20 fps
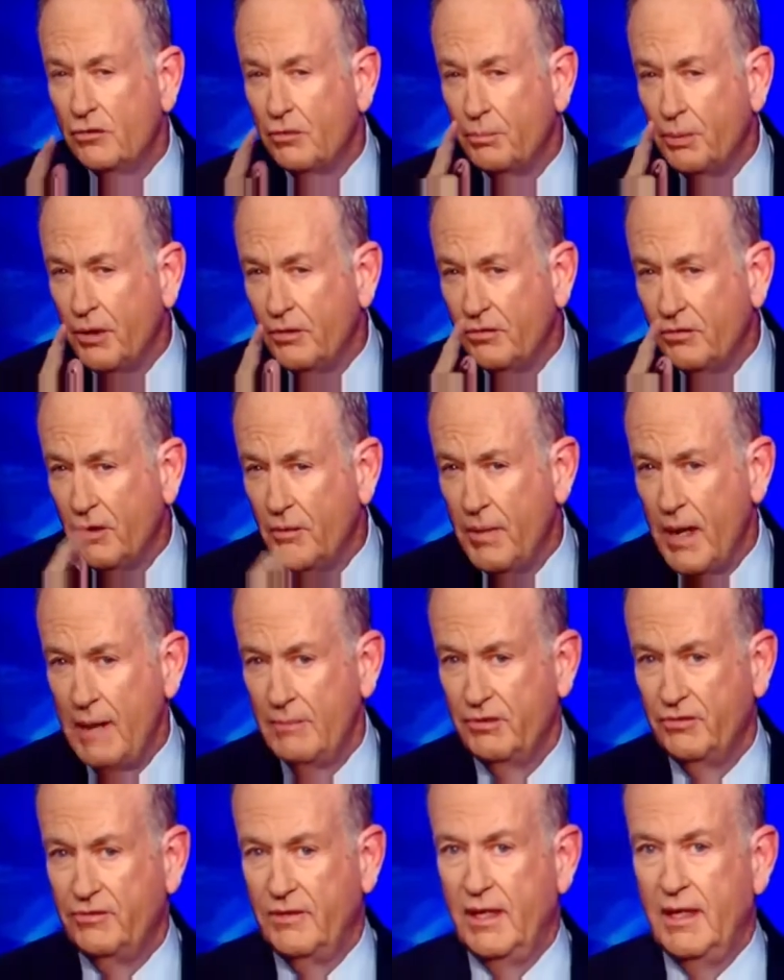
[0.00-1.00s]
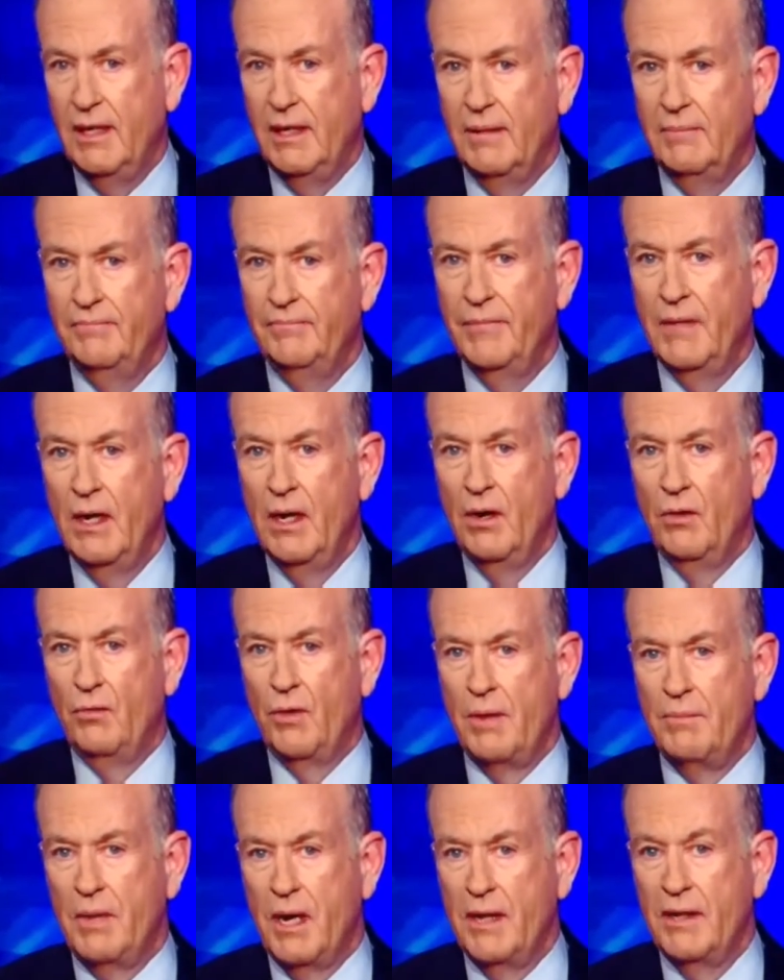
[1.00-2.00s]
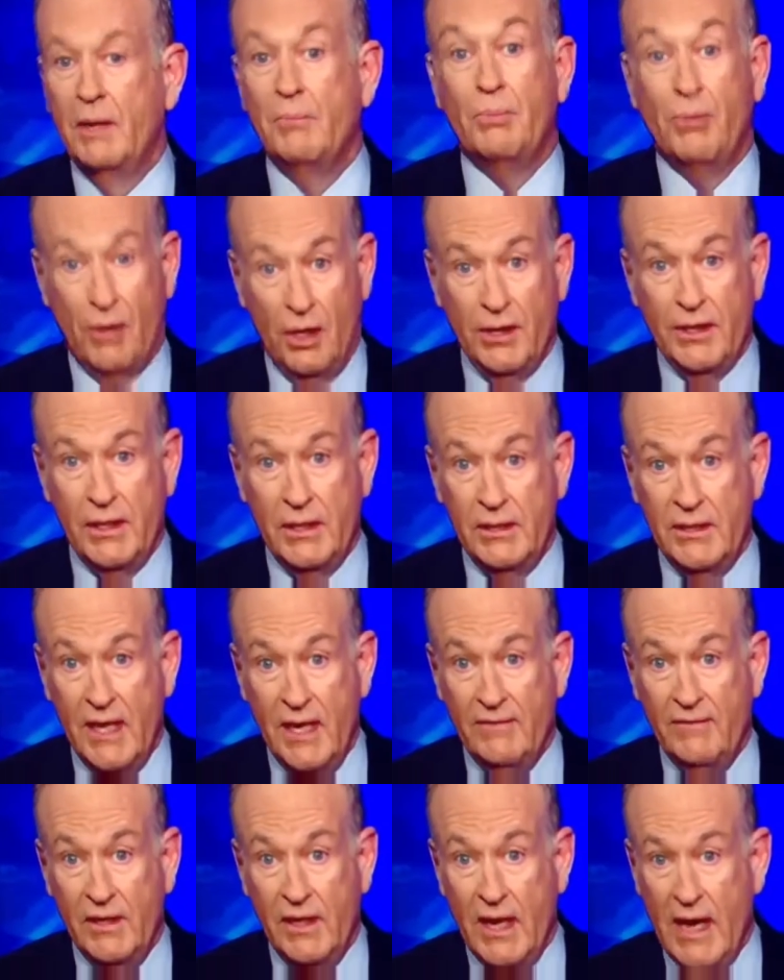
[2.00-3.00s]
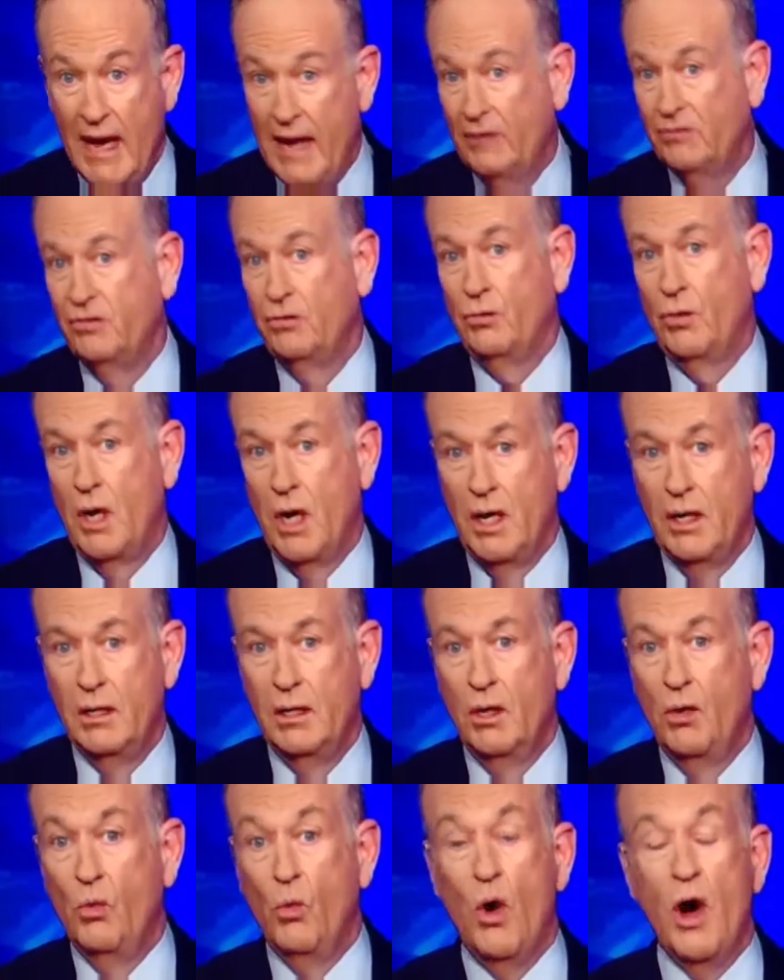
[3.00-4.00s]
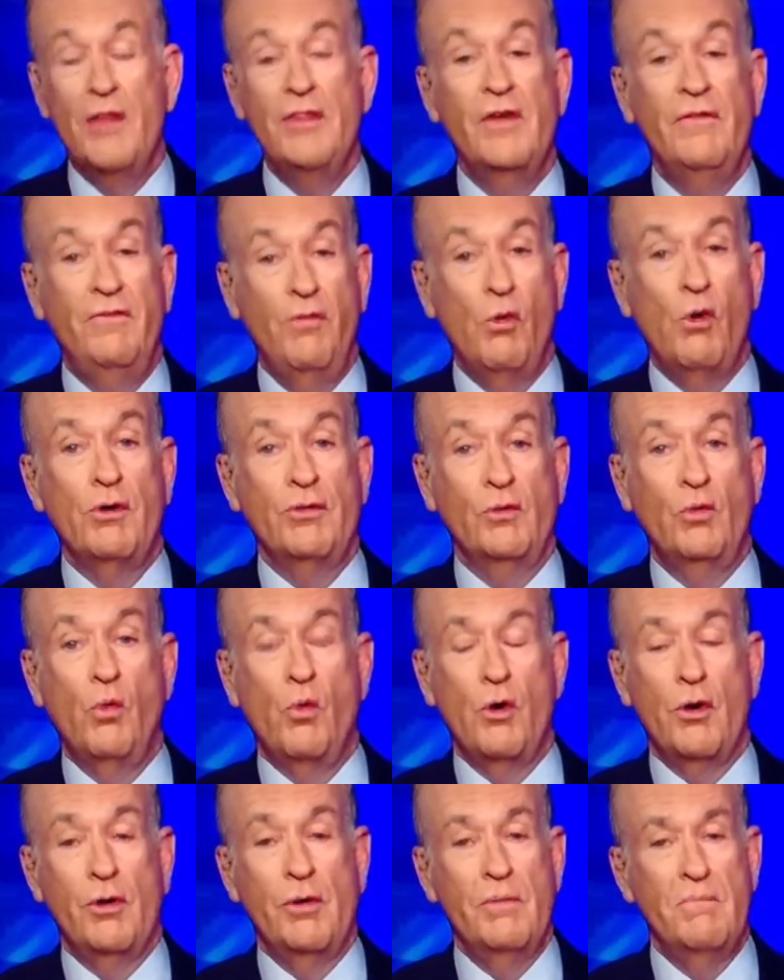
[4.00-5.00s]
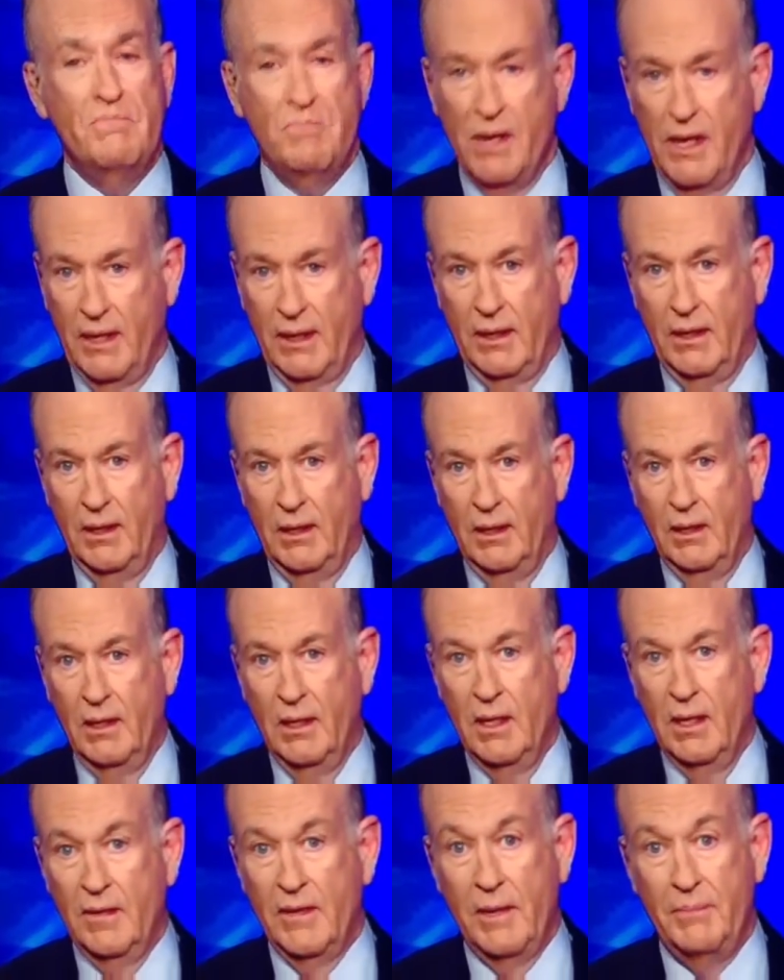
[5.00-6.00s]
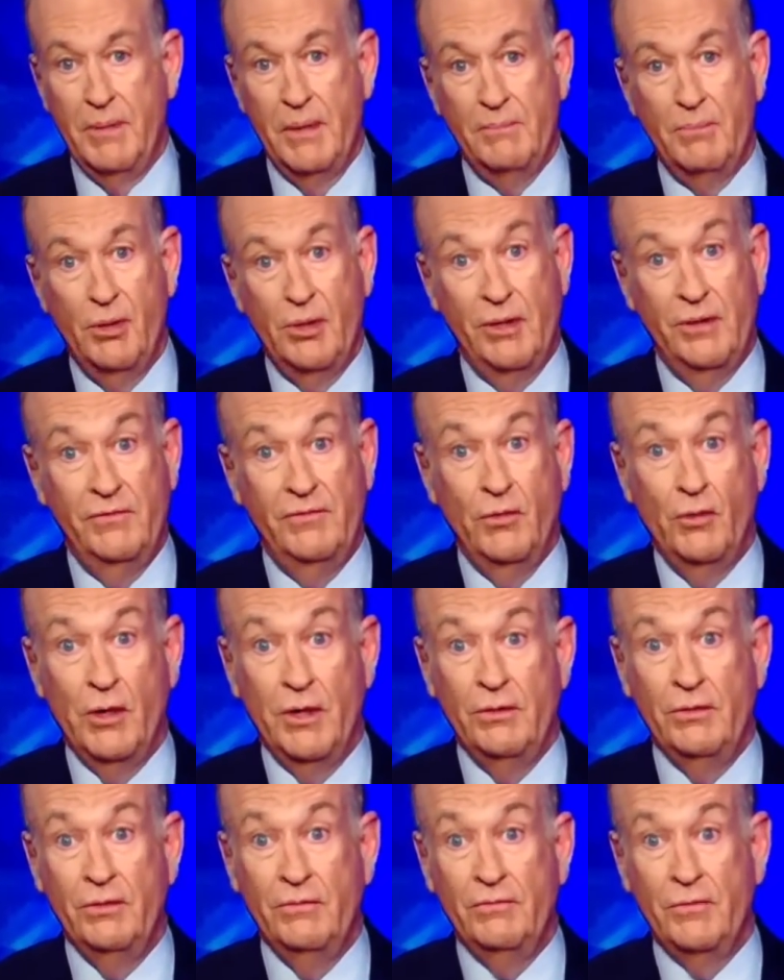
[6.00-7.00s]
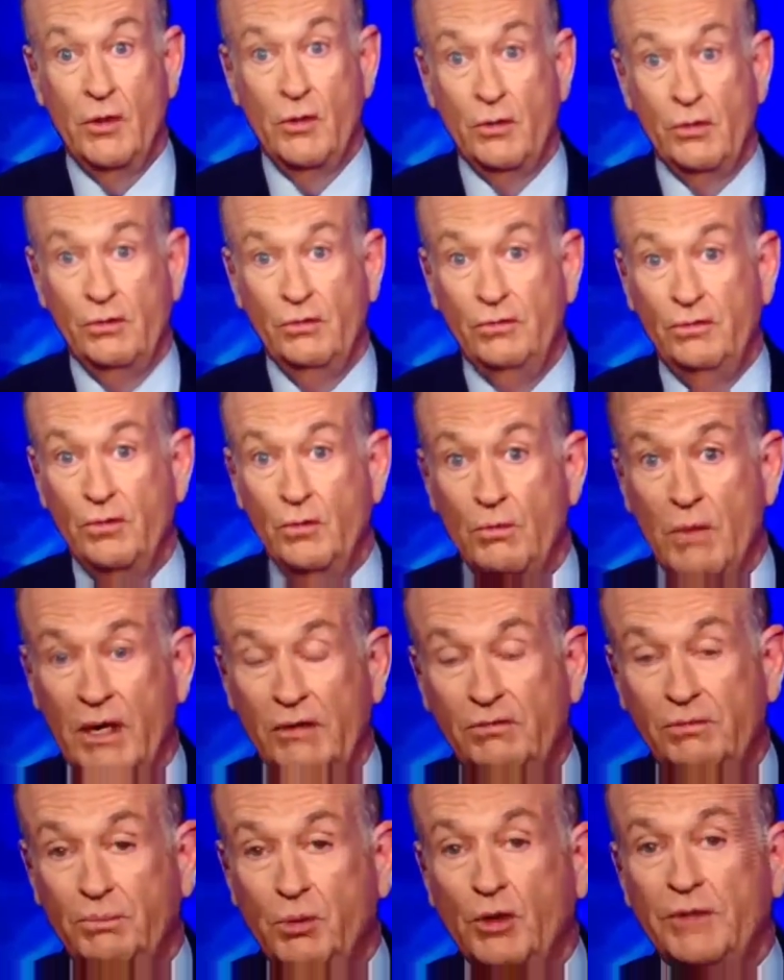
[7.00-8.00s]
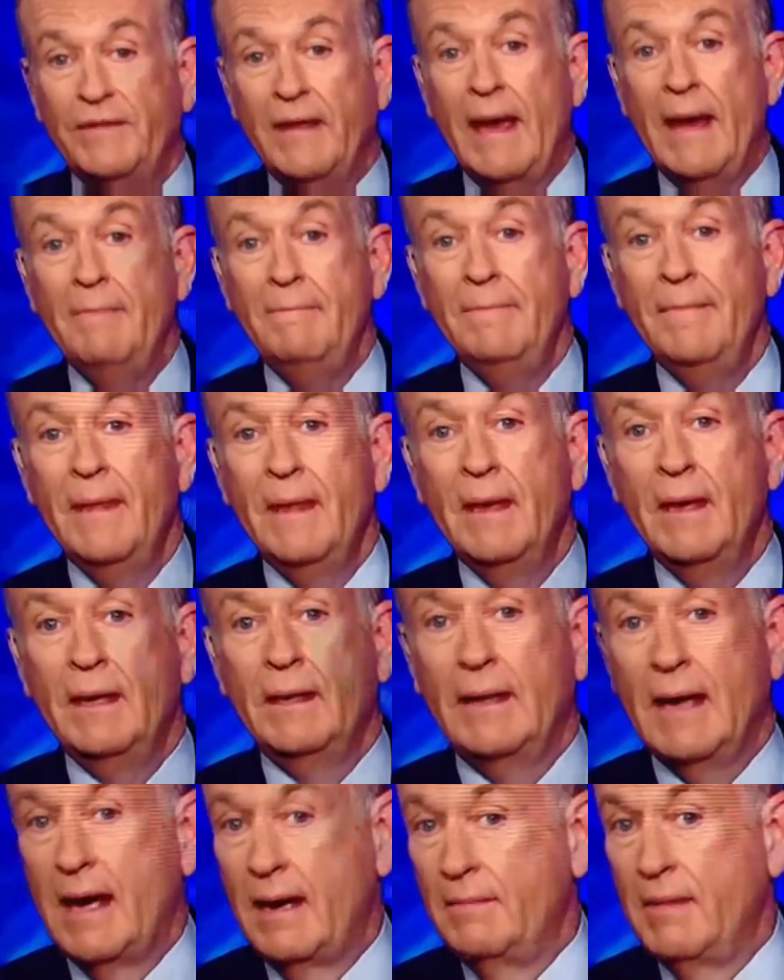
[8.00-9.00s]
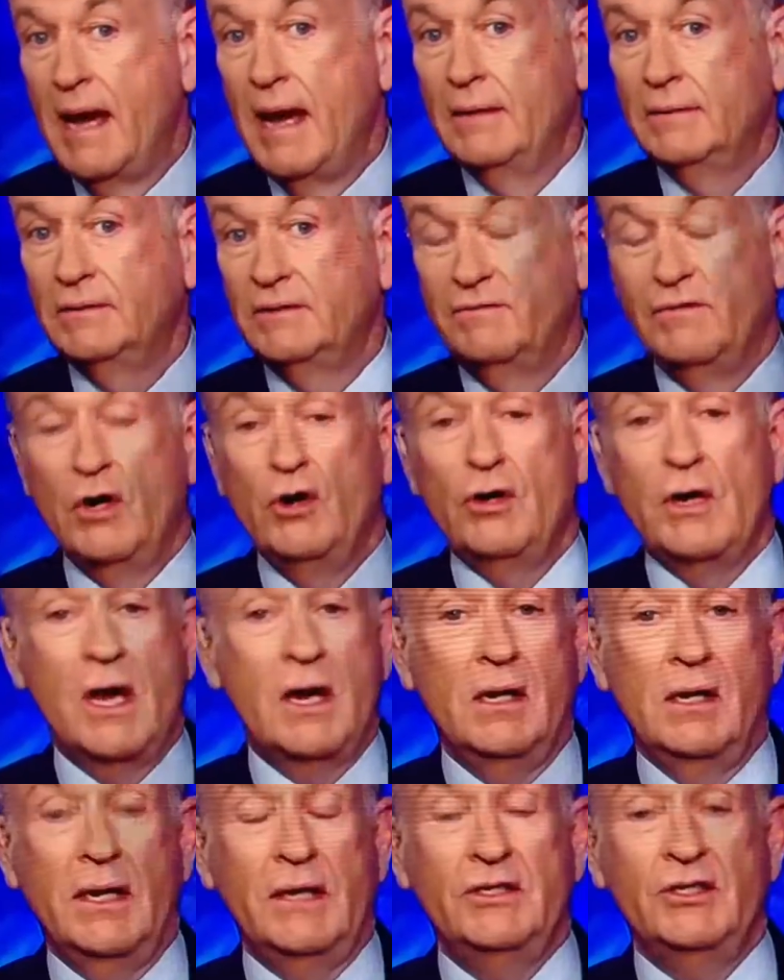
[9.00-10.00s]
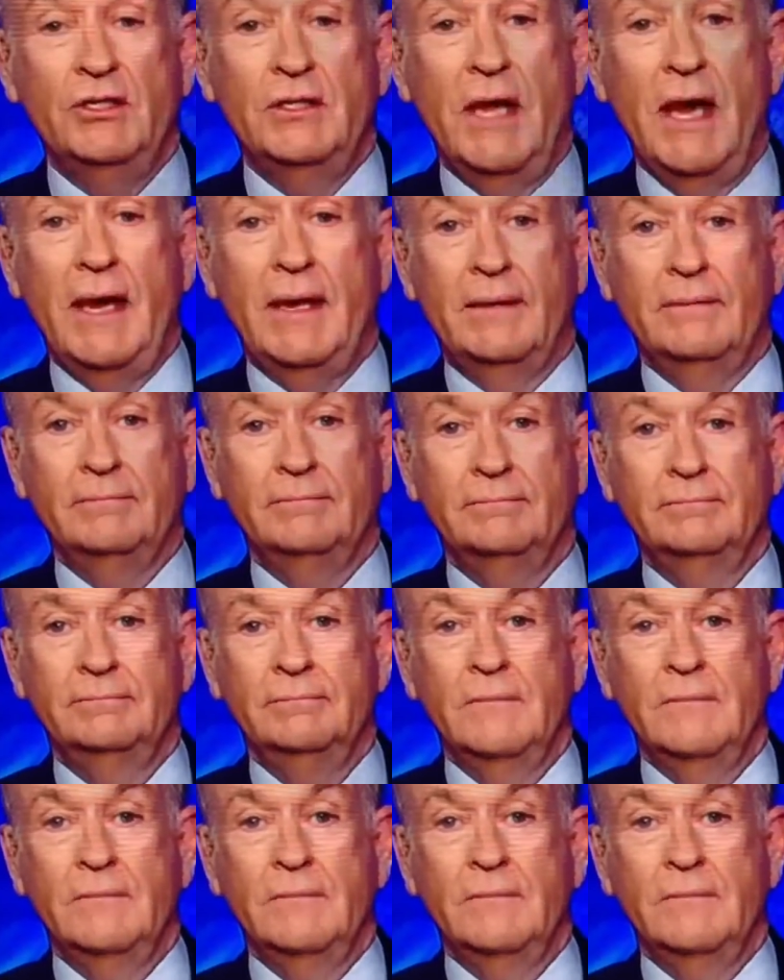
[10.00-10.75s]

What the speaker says: So President Obama's team, run by the brilliant David Axelrod, won the fourth quarter big. They pinpointed voters who might support them, got him out to vote on Election Day.